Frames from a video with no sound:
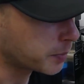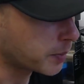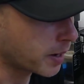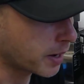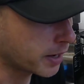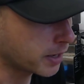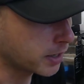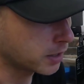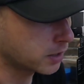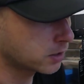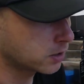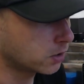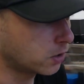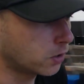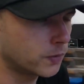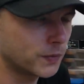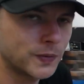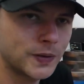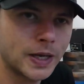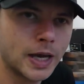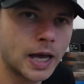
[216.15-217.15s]
bike
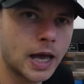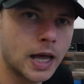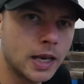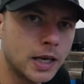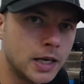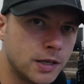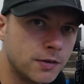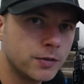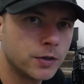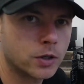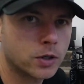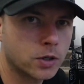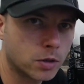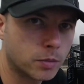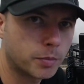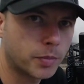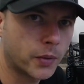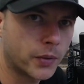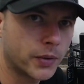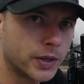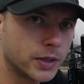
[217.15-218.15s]
on the Alivio
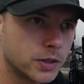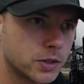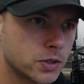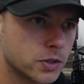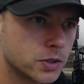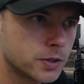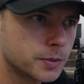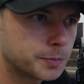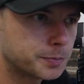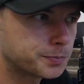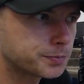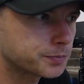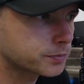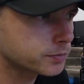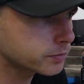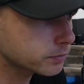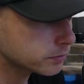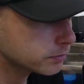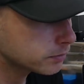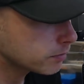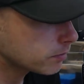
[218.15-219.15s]
components,
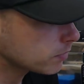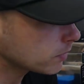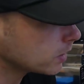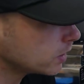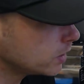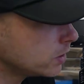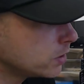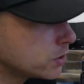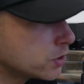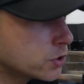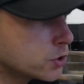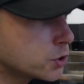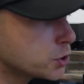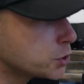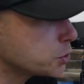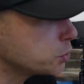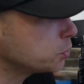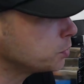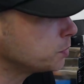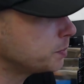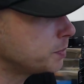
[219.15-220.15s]
it
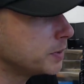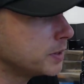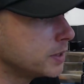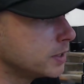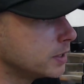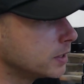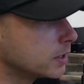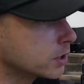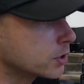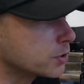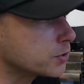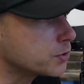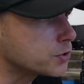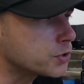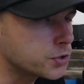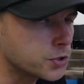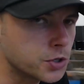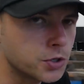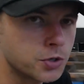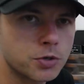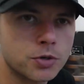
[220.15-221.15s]
should be
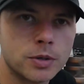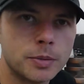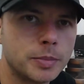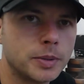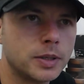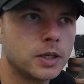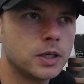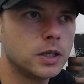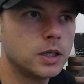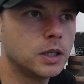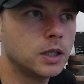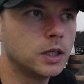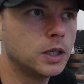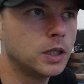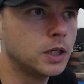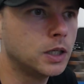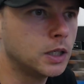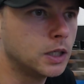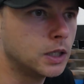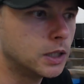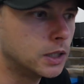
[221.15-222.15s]

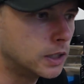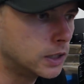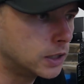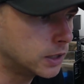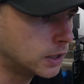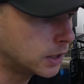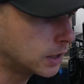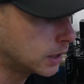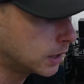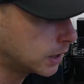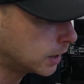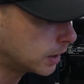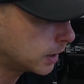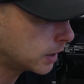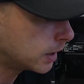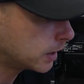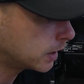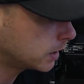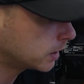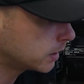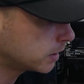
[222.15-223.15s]
considerably
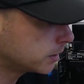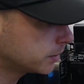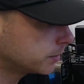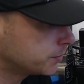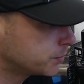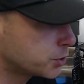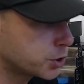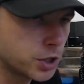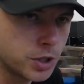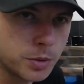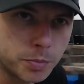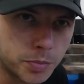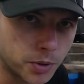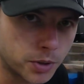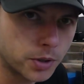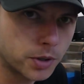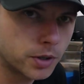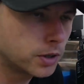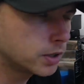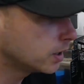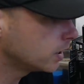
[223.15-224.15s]

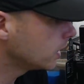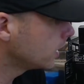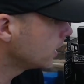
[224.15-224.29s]
cheaper